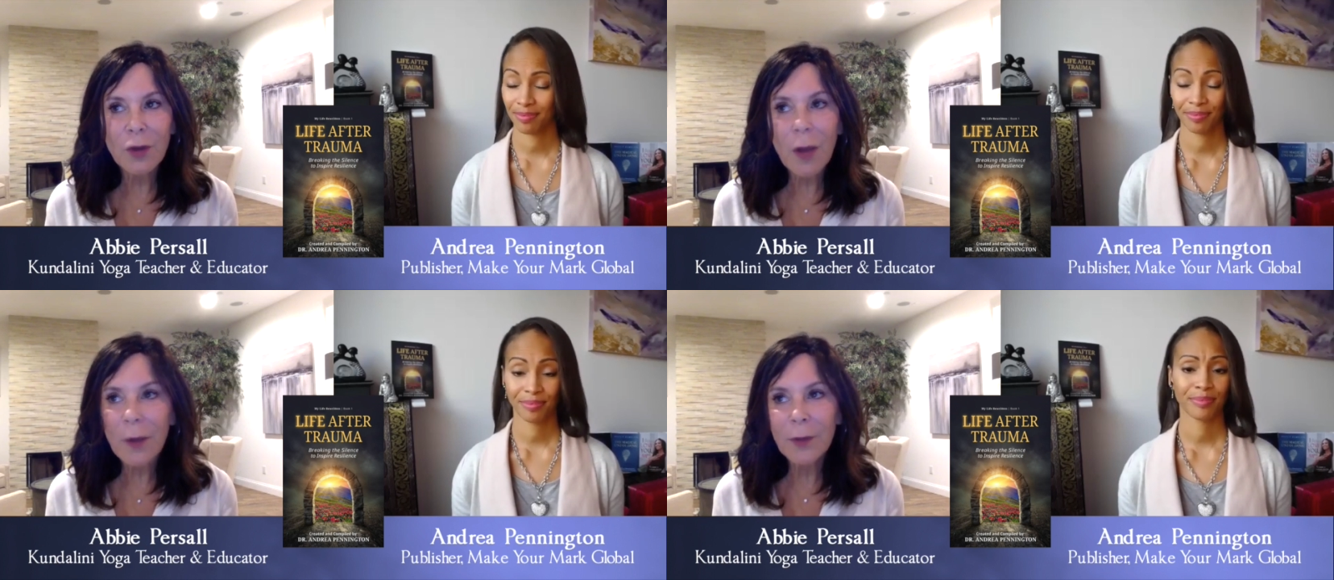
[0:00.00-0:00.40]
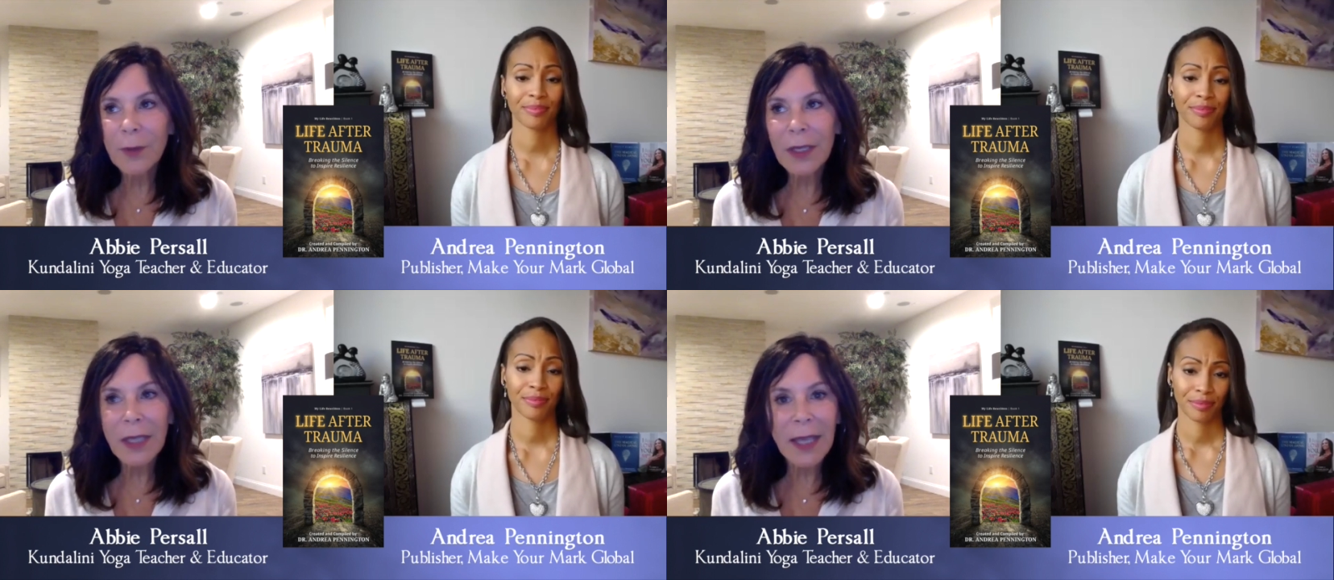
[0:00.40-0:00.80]
Speaker 1: Being
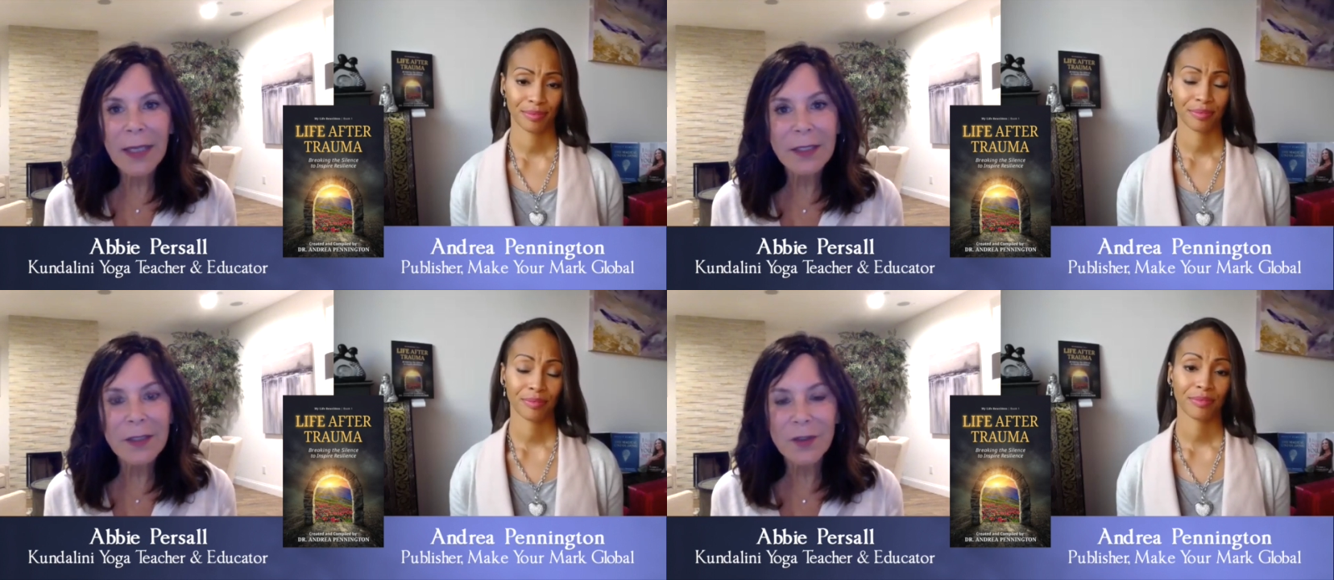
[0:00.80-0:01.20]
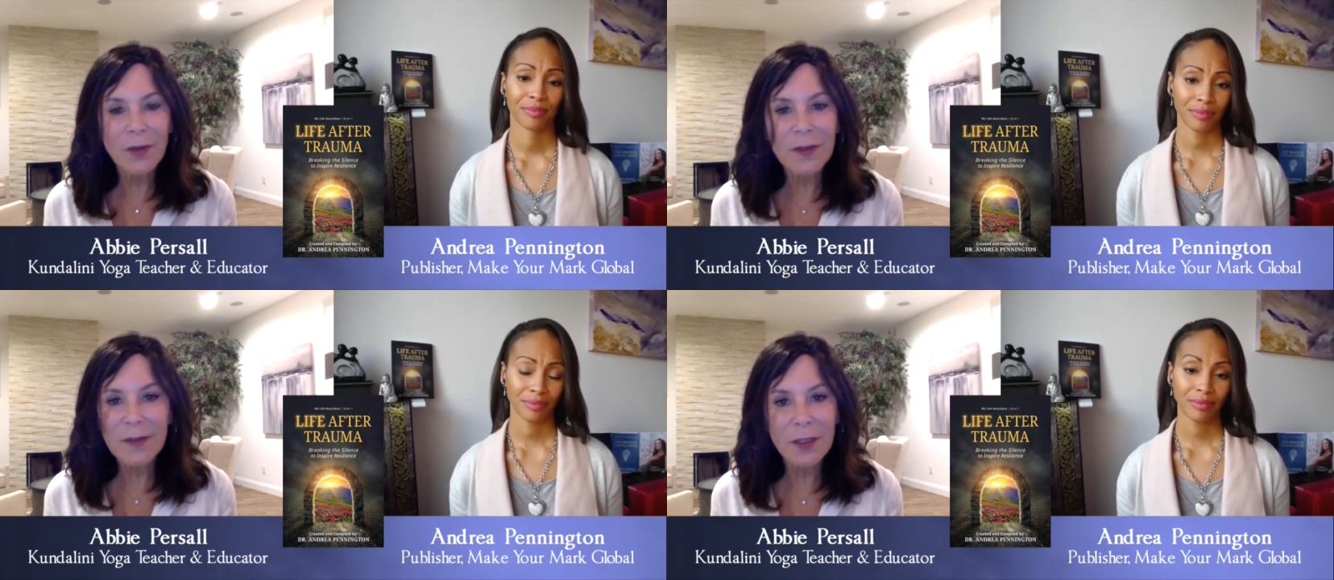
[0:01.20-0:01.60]
any
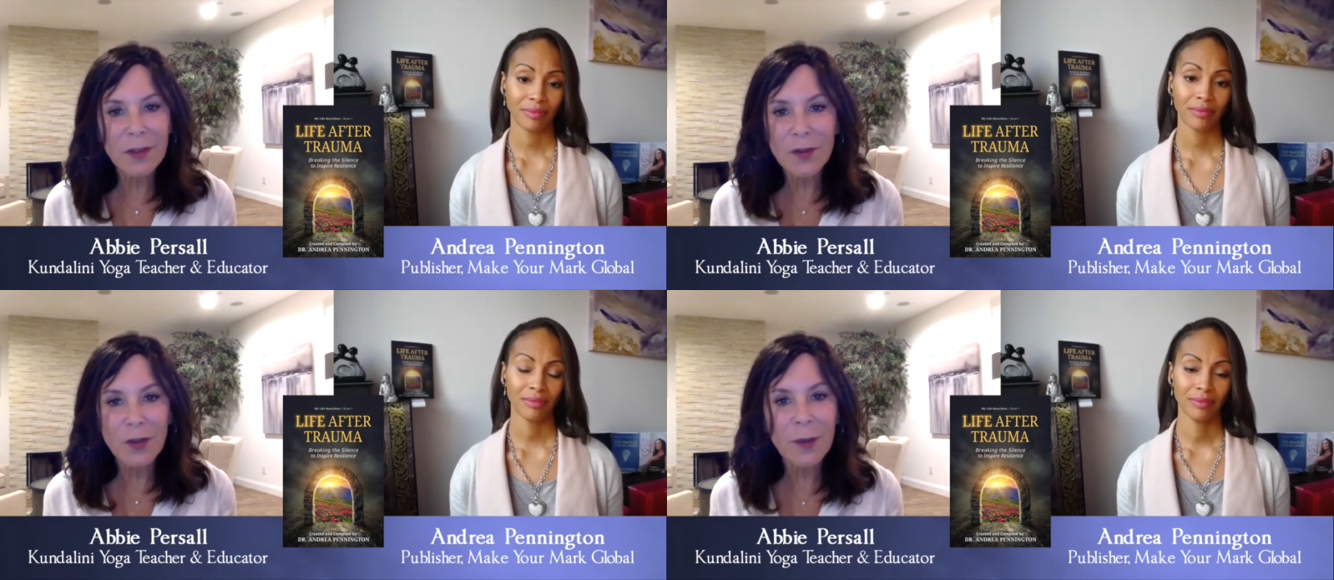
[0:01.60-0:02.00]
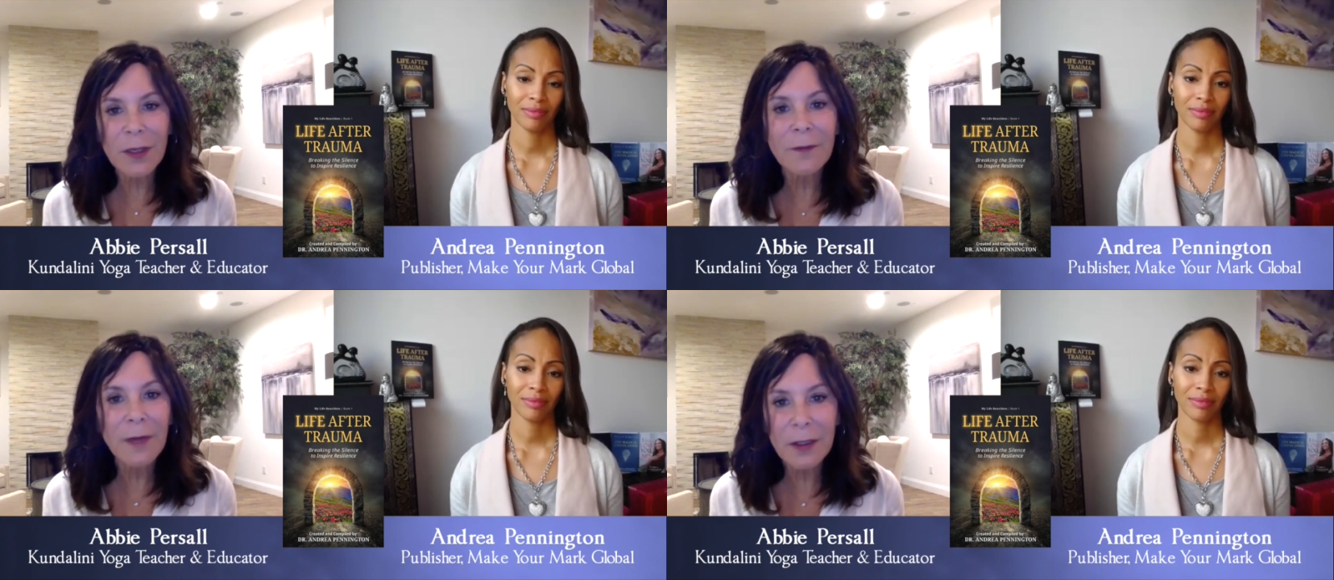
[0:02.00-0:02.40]
distressing, disturbing
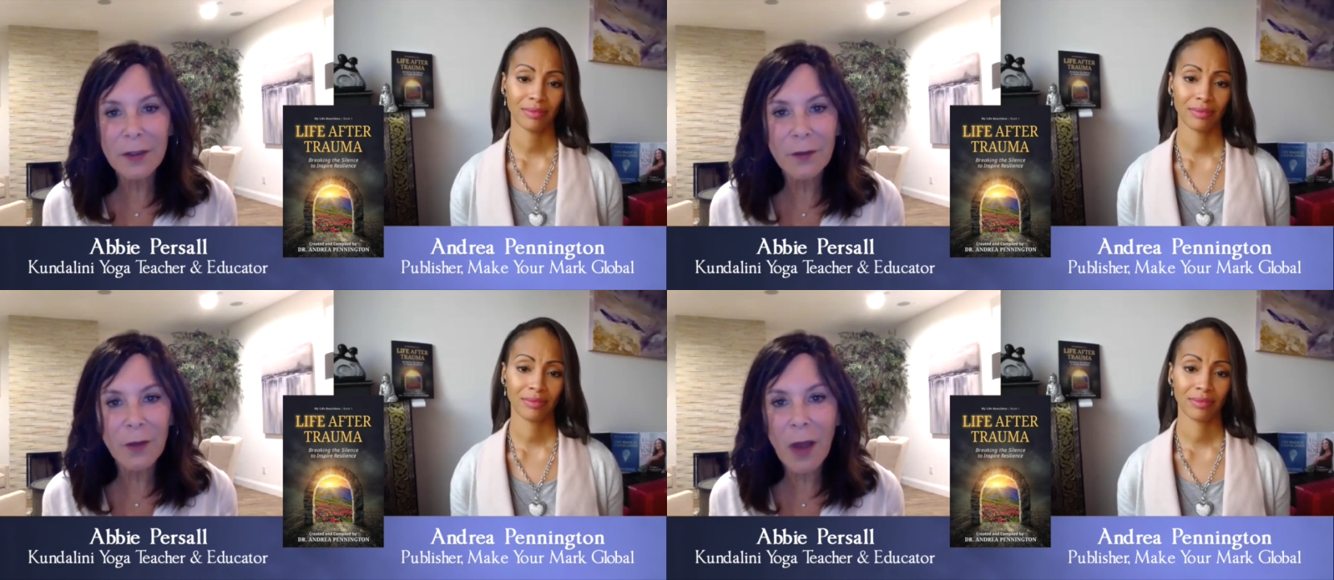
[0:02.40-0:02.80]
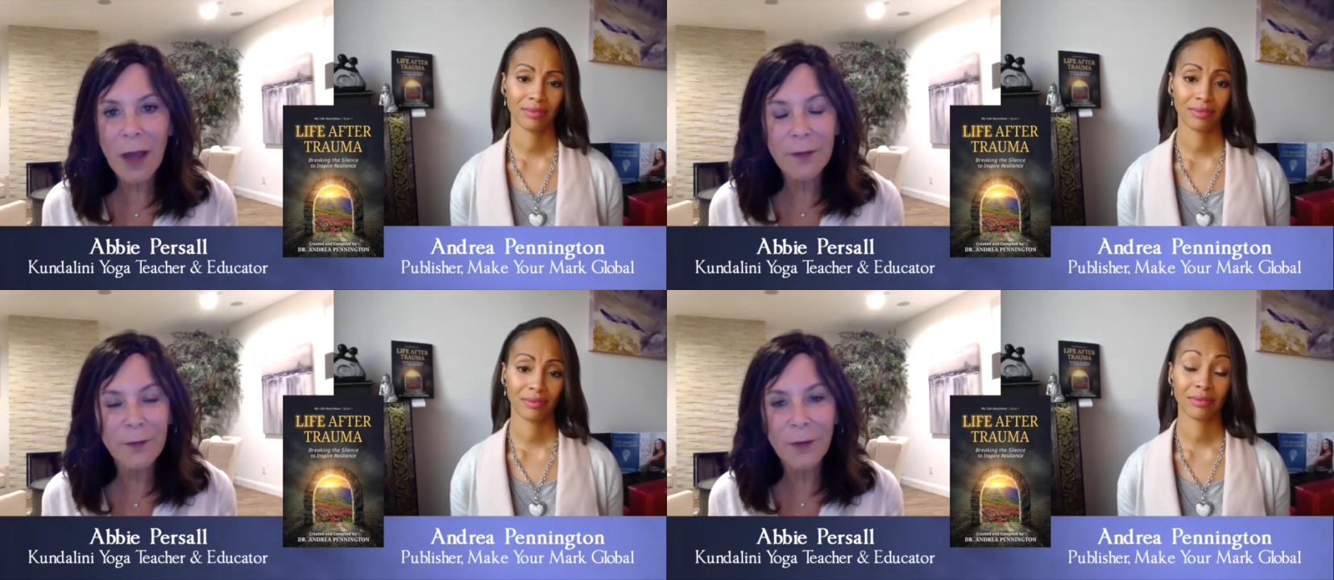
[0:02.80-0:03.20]
event in your life,
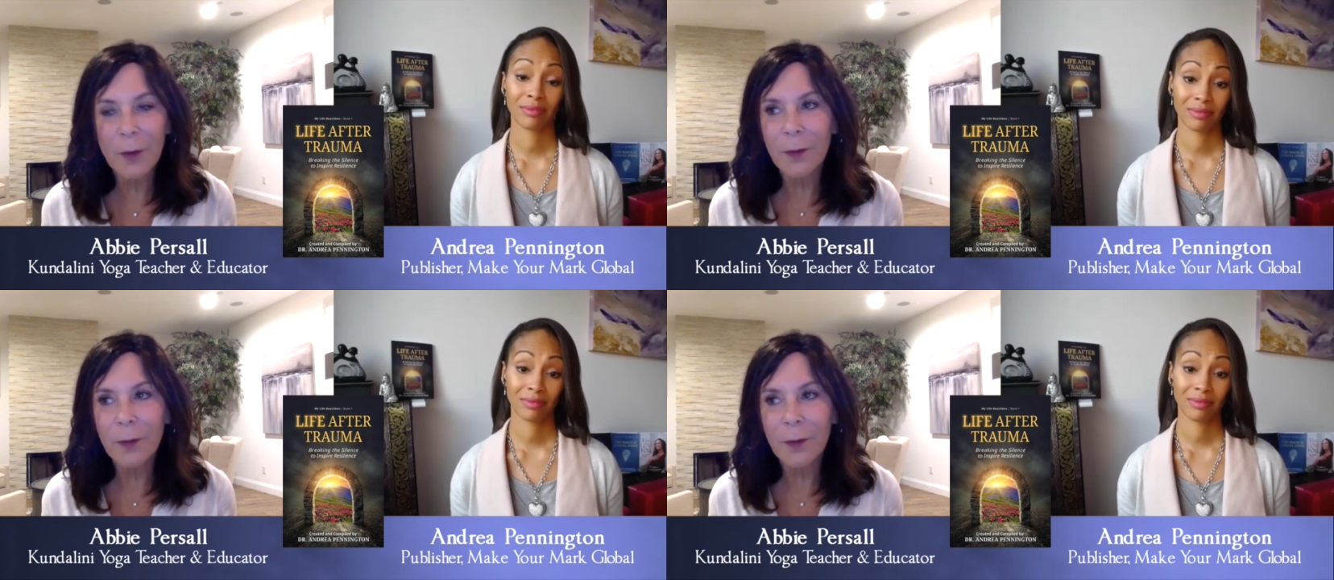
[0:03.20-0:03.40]
from